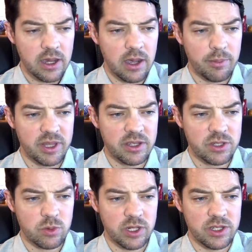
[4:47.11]
but
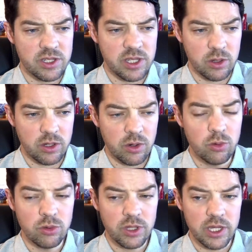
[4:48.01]
this one is the
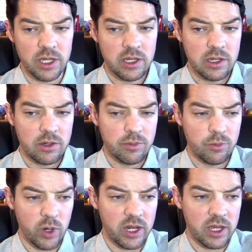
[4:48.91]
only
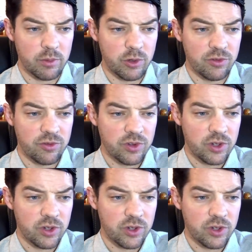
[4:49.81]
winning move,